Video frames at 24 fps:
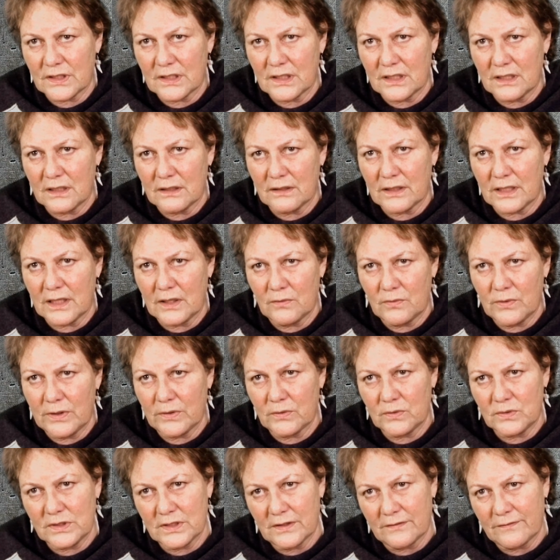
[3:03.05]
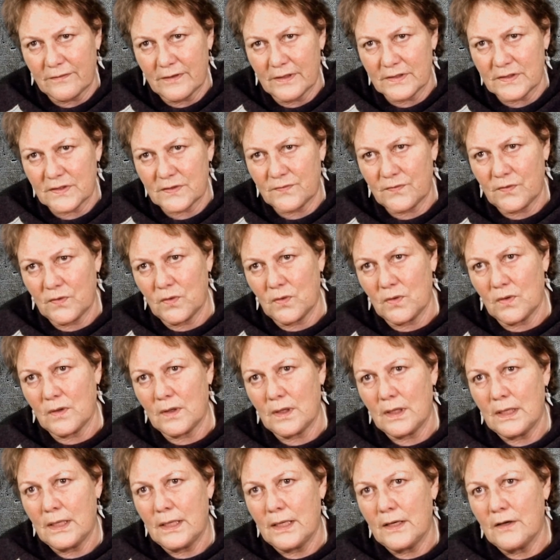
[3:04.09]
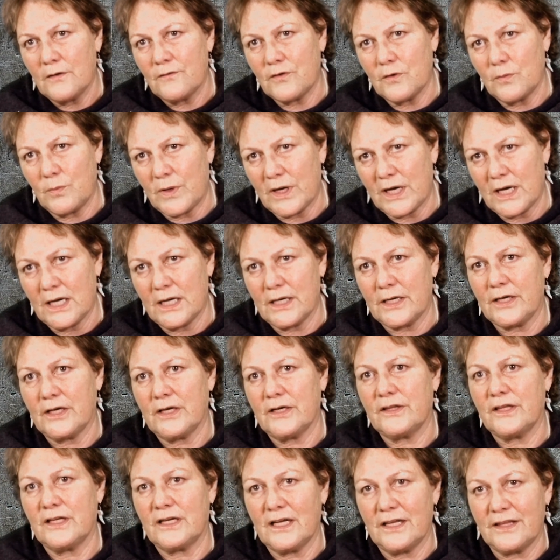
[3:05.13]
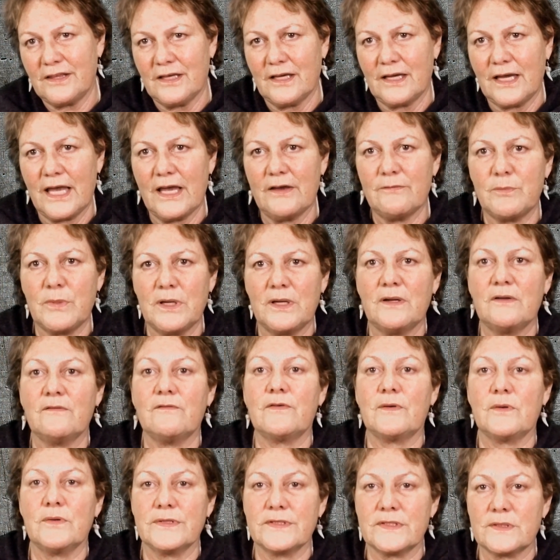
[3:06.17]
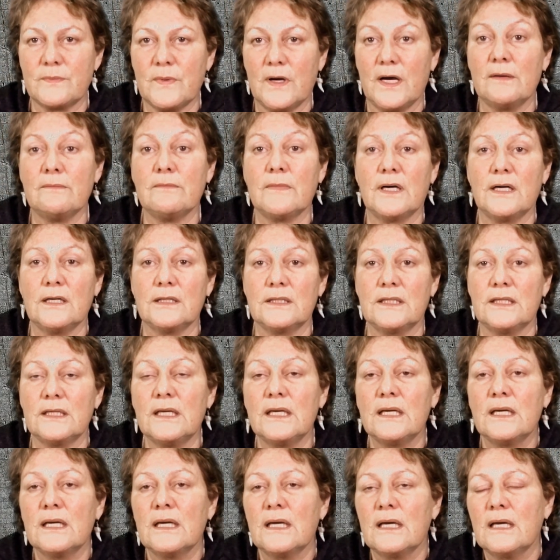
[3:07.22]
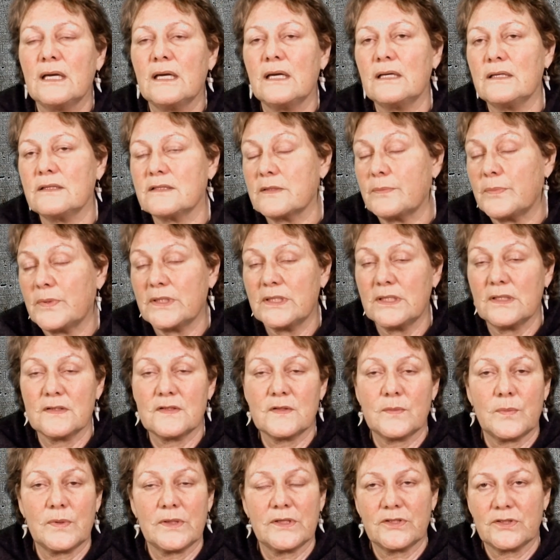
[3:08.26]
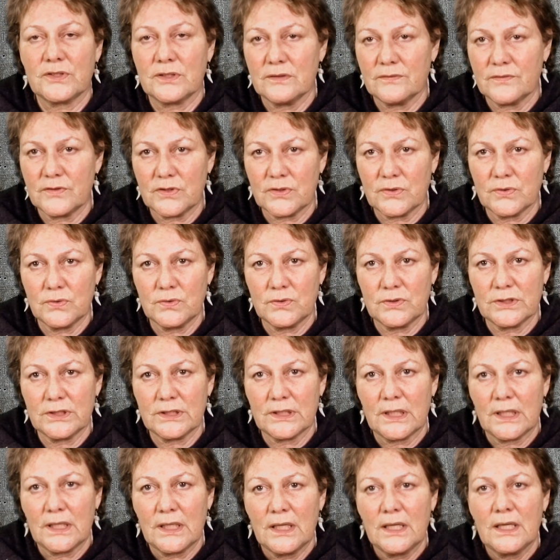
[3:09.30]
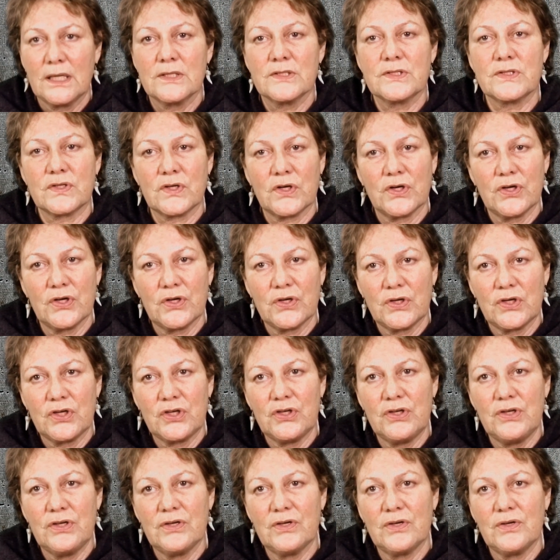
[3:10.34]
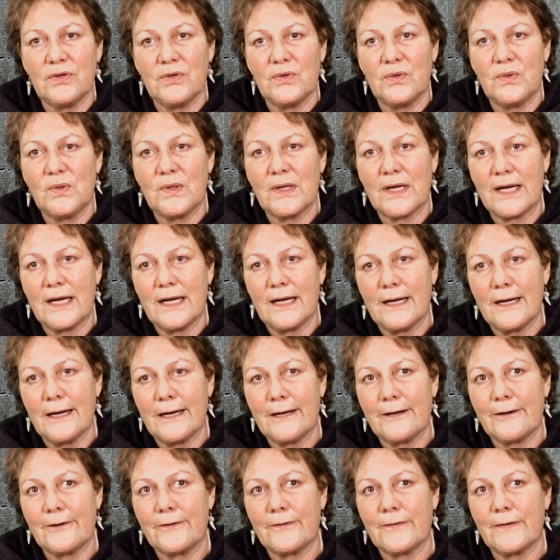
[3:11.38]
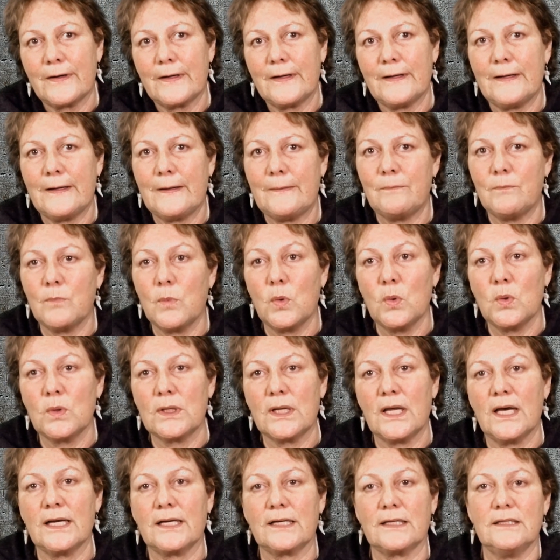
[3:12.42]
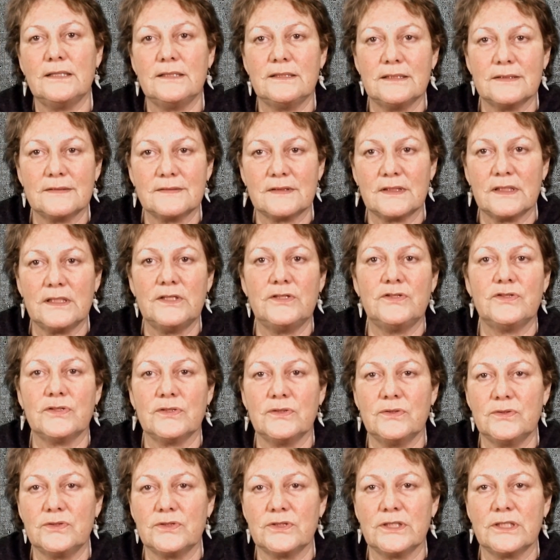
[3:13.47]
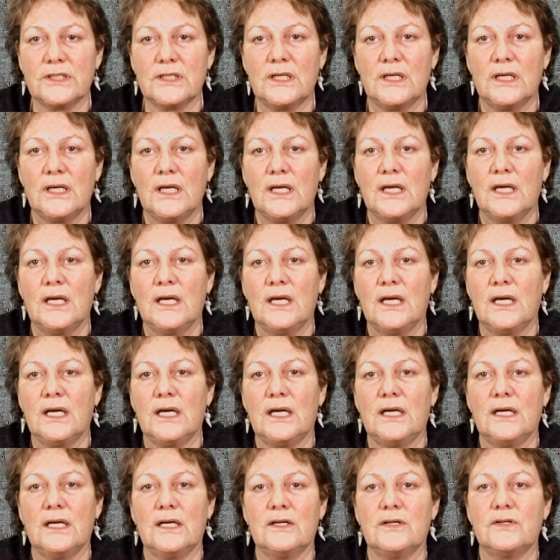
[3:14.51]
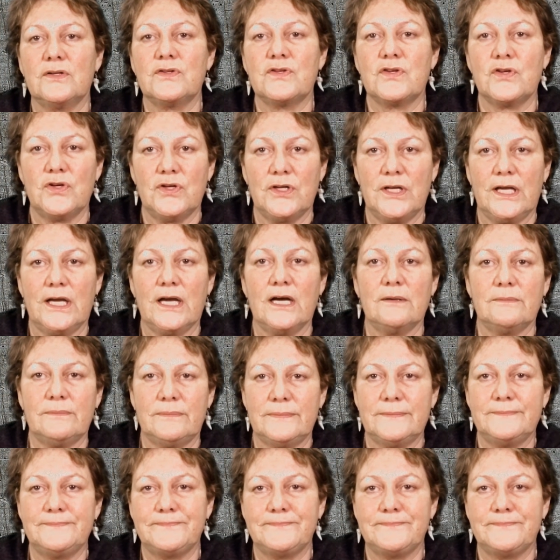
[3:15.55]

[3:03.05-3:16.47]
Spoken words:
a real difference for Pākehā that I think have been influenced by Māori is participation of children. So you are more likely to see children turning up